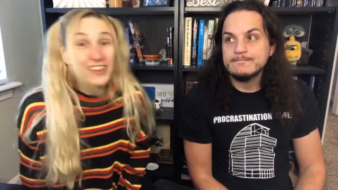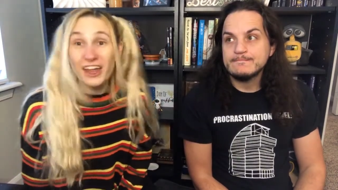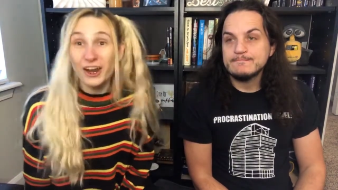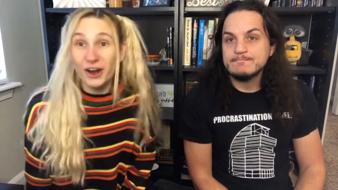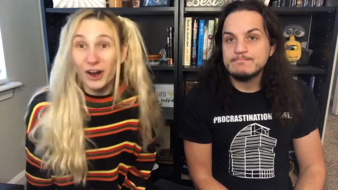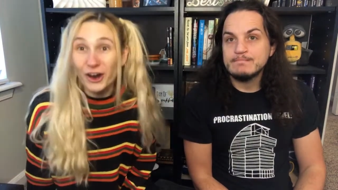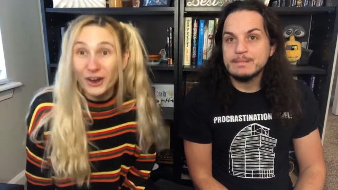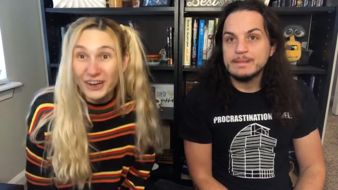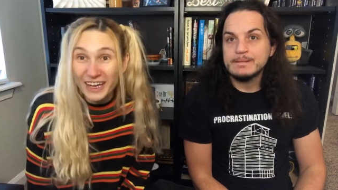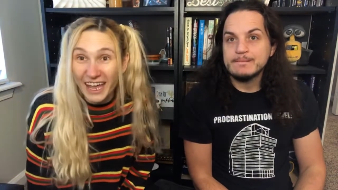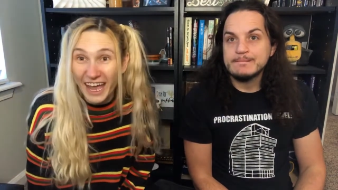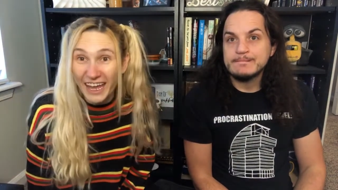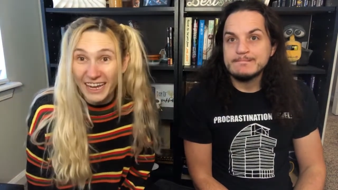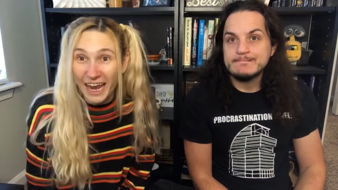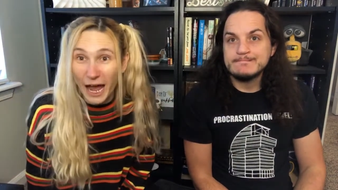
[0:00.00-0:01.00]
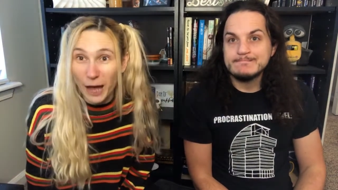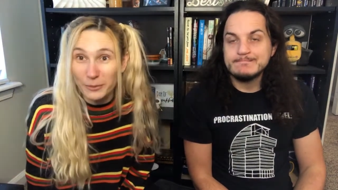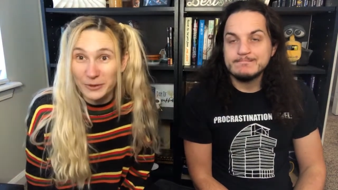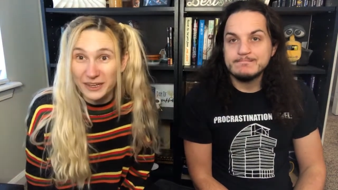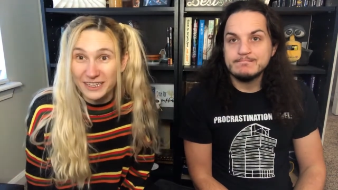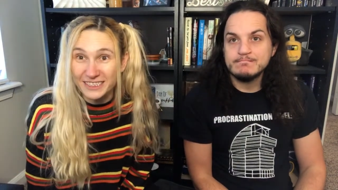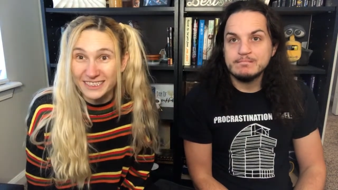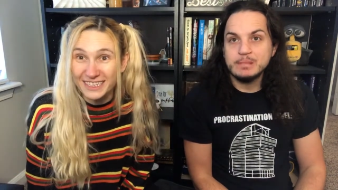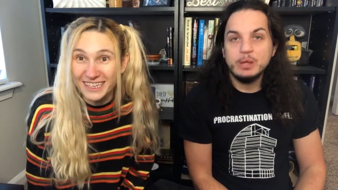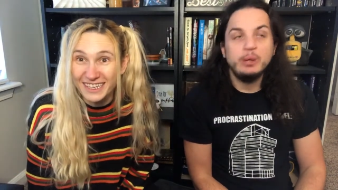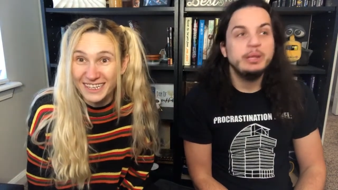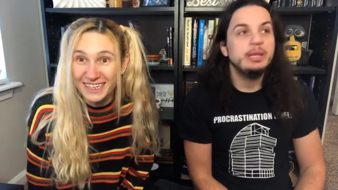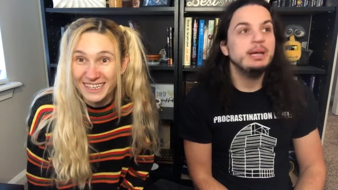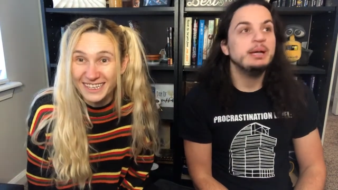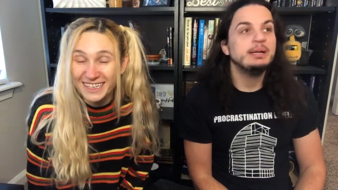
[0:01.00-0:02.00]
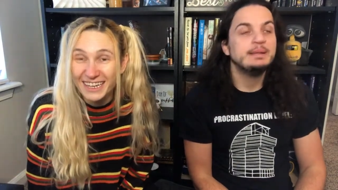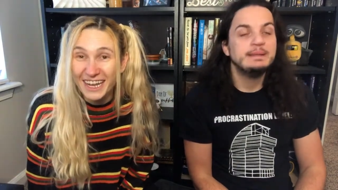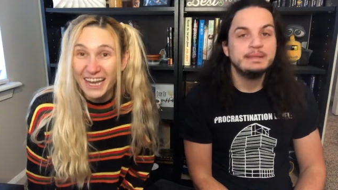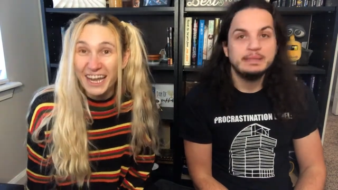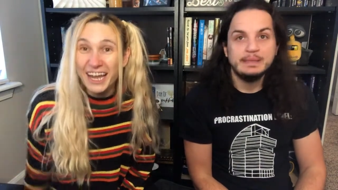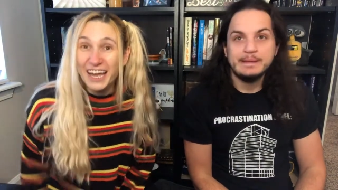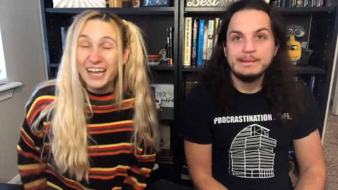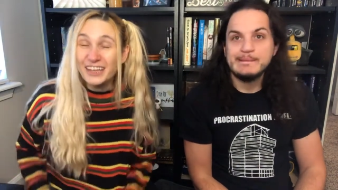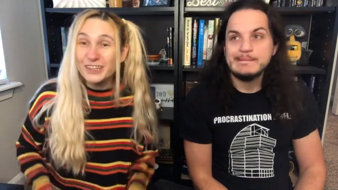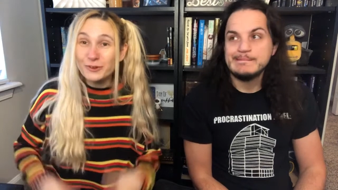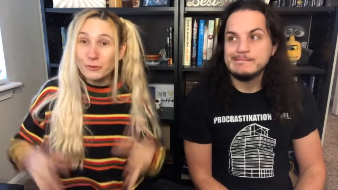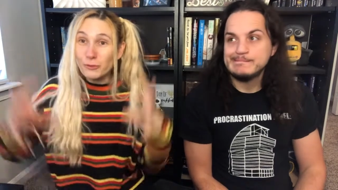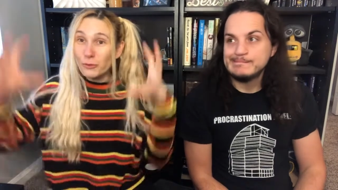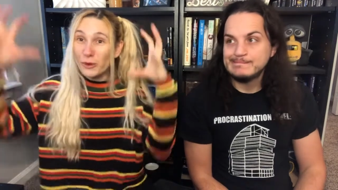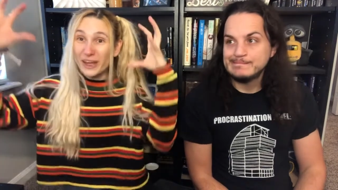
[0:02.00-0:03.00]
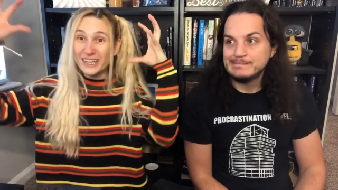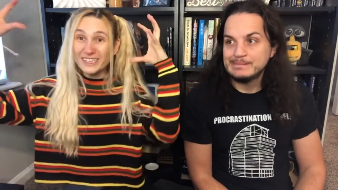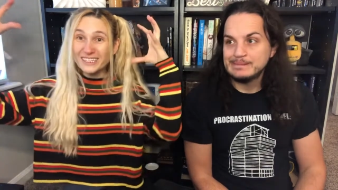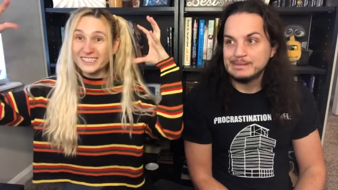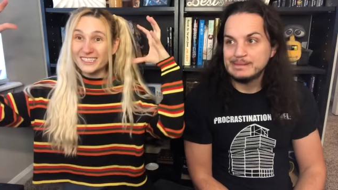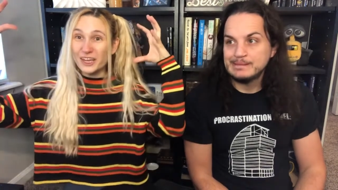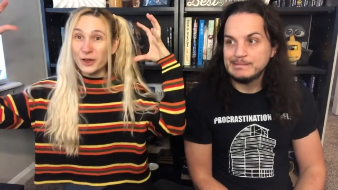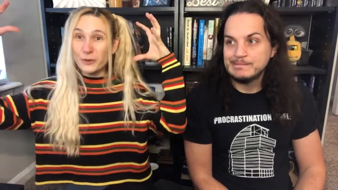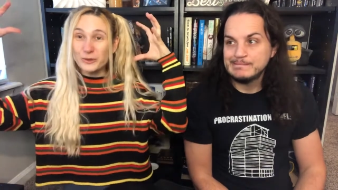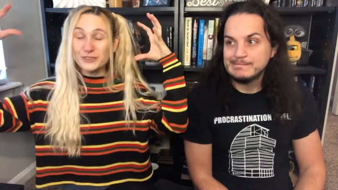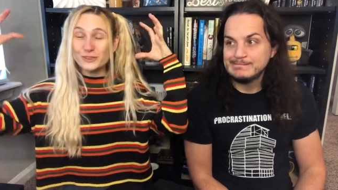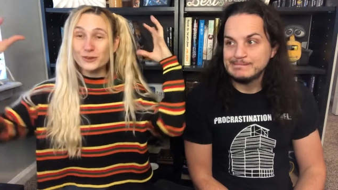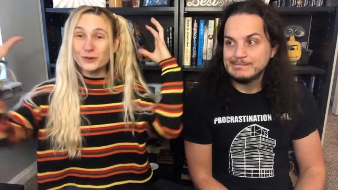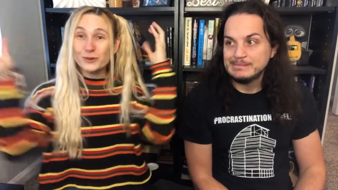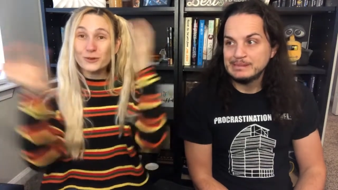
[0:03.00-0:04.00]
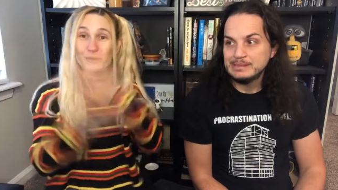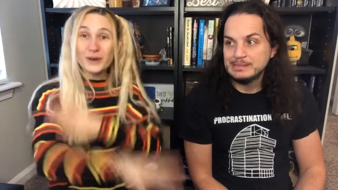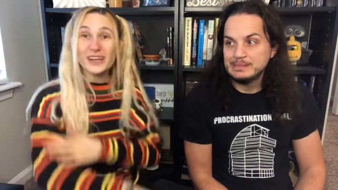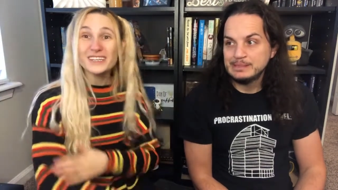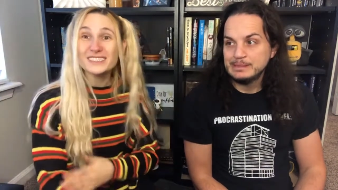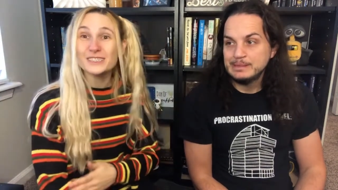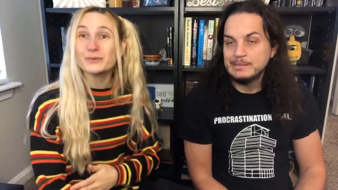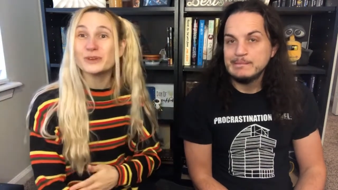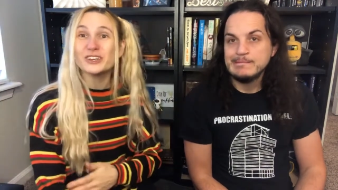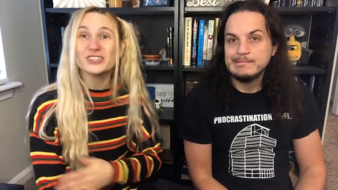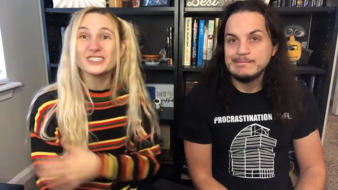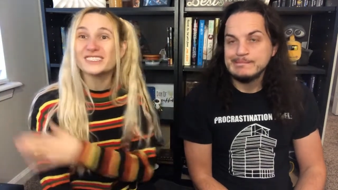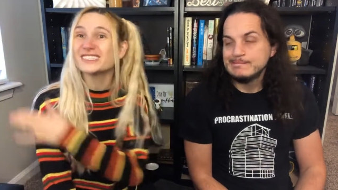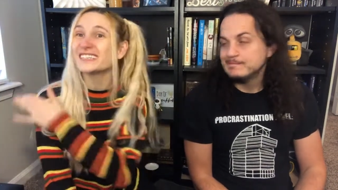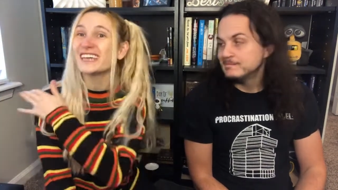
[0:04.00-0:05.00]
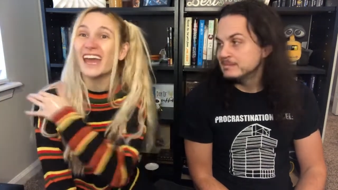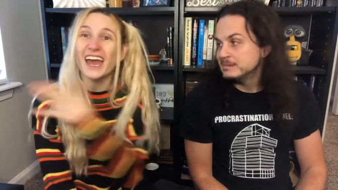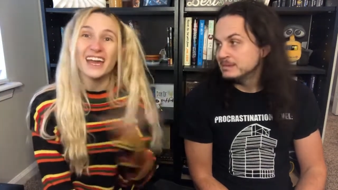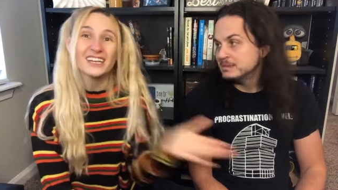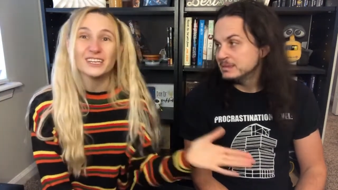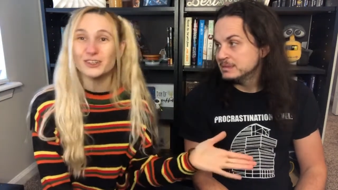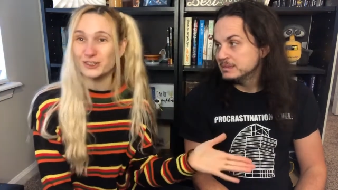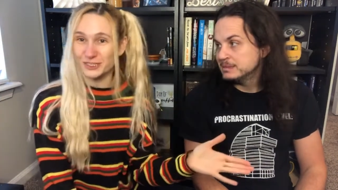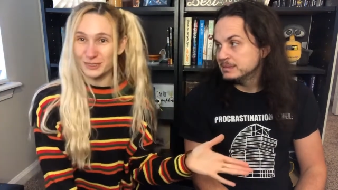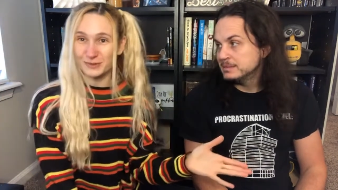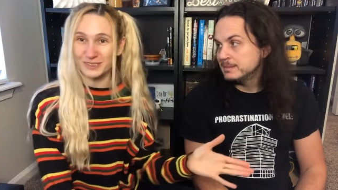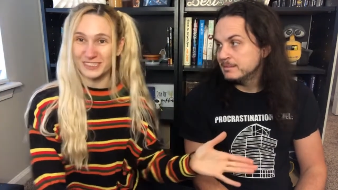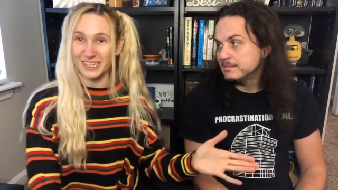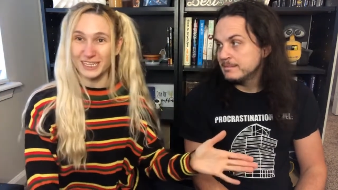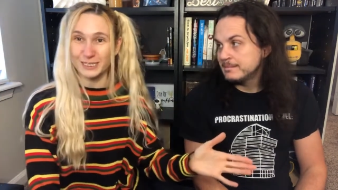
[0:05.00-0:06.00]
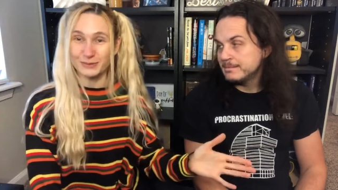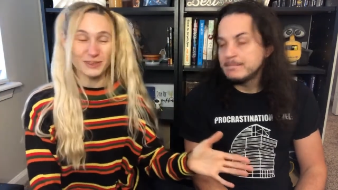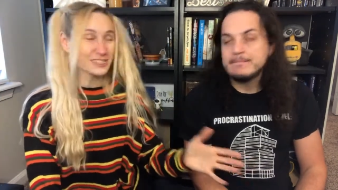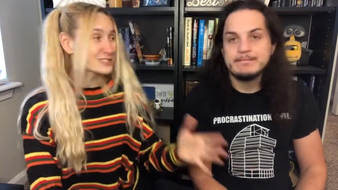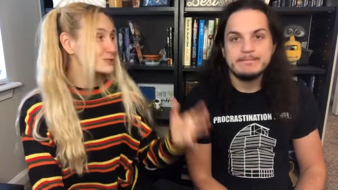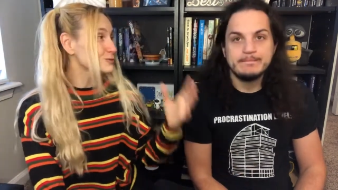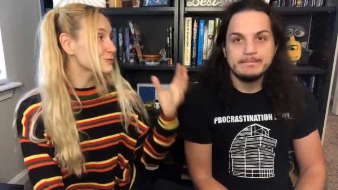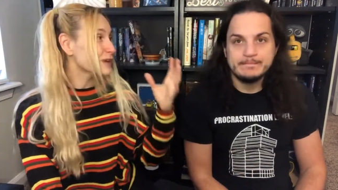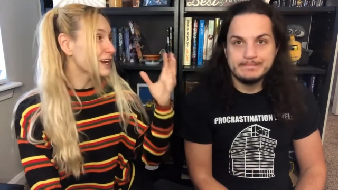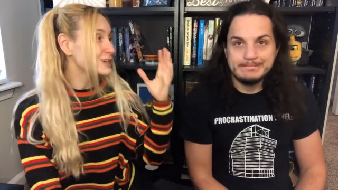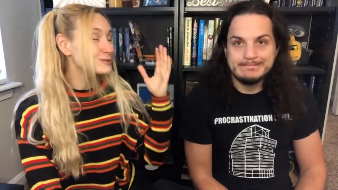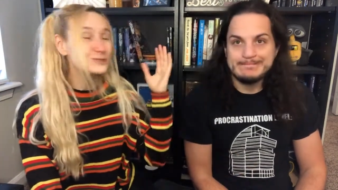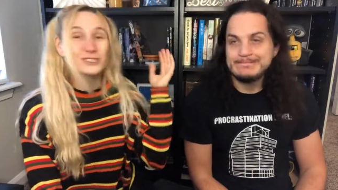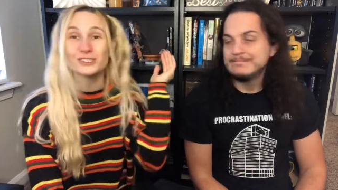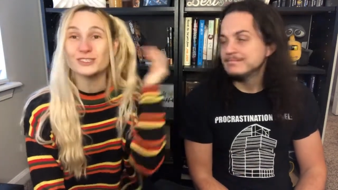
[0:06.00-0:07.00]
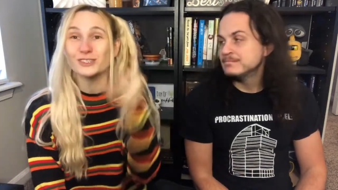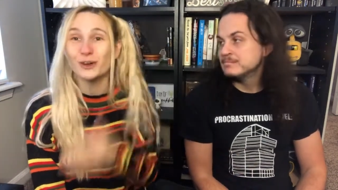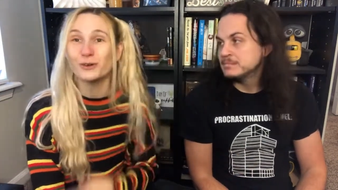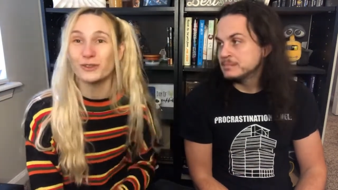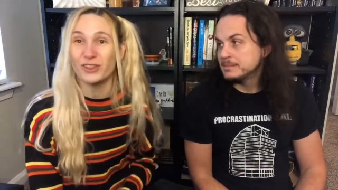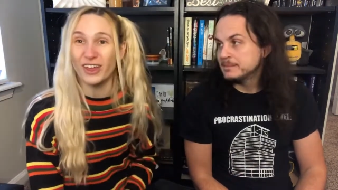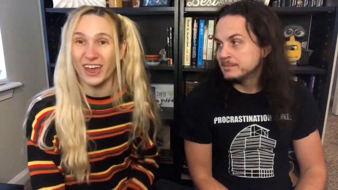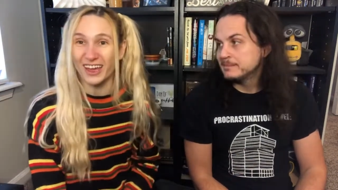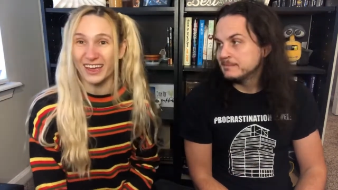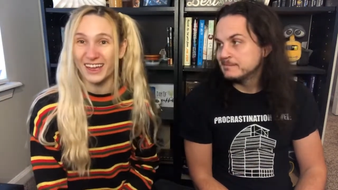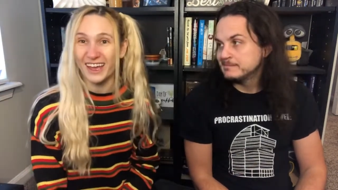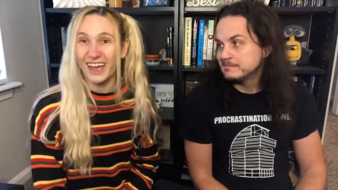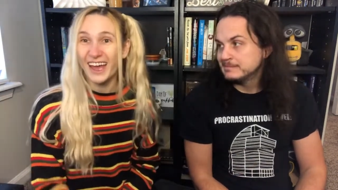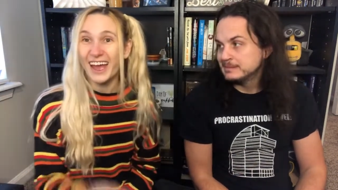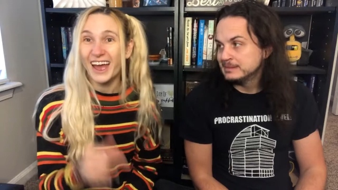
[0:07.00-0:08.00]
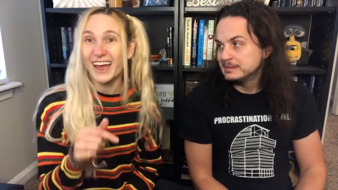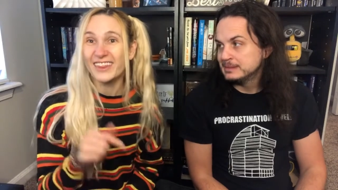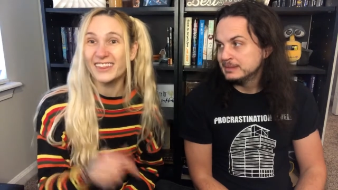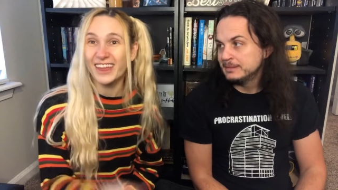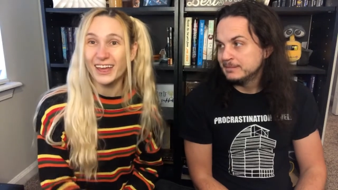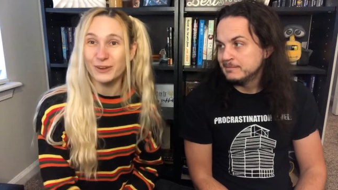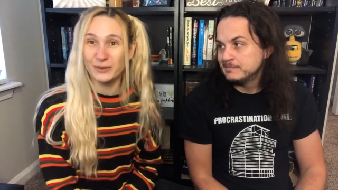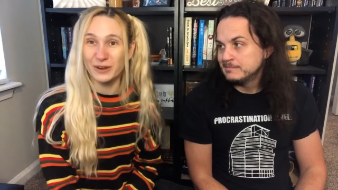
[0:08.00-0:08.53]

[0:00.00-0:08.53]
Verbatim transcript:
Speaker 1: a hurricane happened. Oh, yeah. The wind was crazy. We couldn't see any Christmas lights because the rain was so thick. And then we